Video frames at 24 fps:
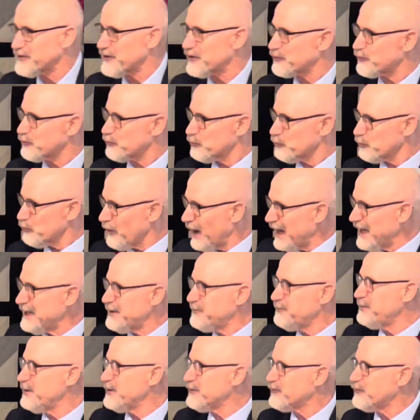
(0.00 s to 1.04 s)
of this,
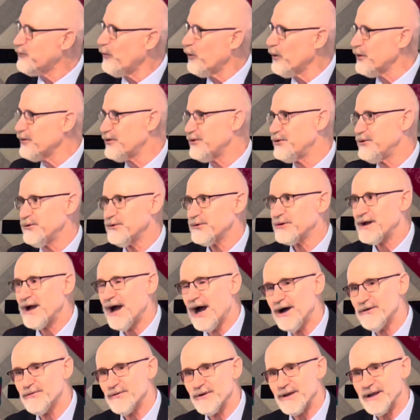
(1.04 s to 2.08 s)
right before the new
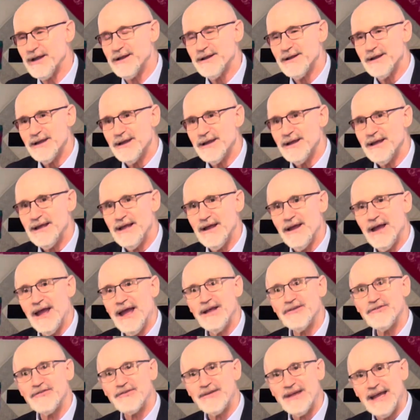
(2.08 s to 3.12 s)
covenant,
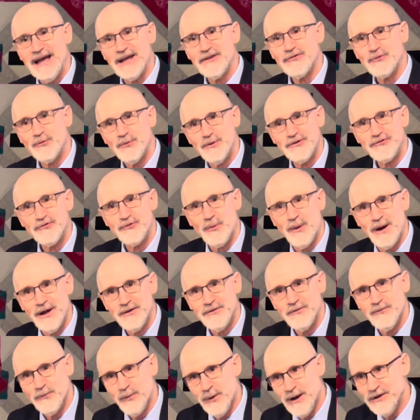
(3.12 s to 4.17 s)
is guess which
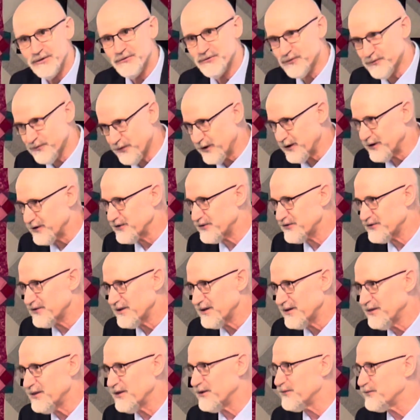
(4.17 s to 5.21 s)
one, what verse?
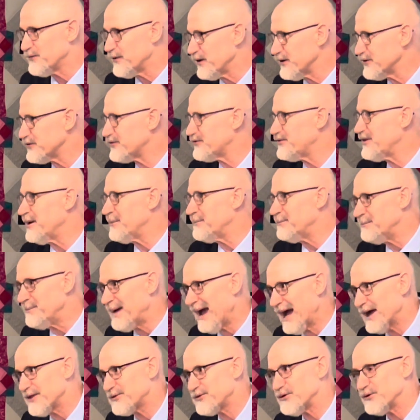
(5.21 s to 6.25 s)
The verse that
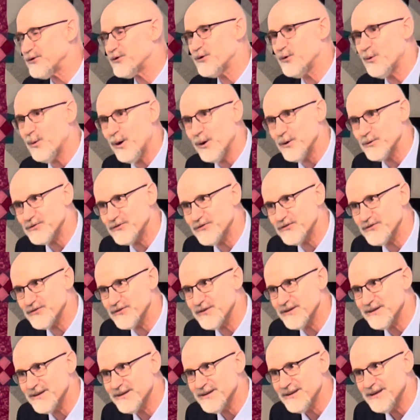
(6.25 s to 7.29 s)
Matthew quotes.
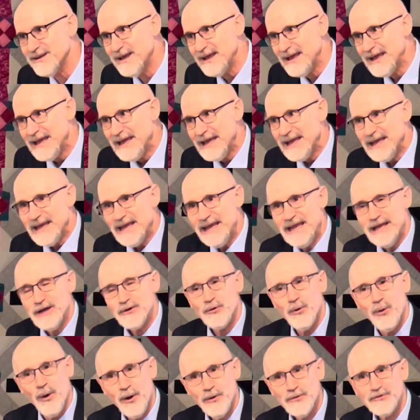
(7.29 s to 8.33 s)
He
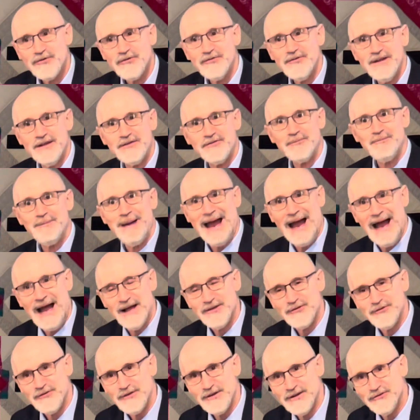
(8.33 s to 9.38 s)
quotes this
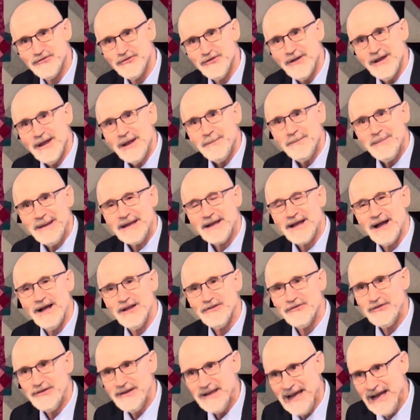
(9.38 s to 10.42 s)
passage
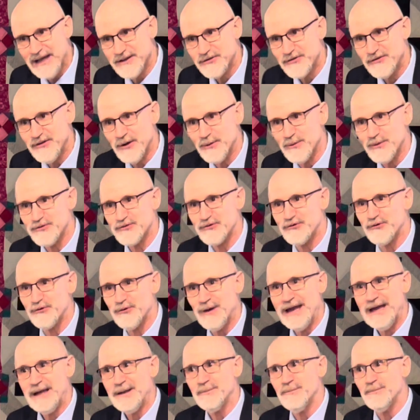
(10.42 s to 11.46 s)
because, yes, there was
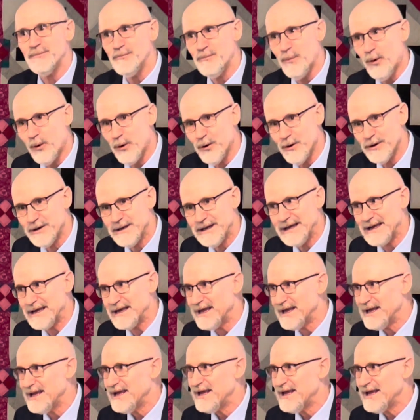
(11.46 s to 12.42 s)
great mourning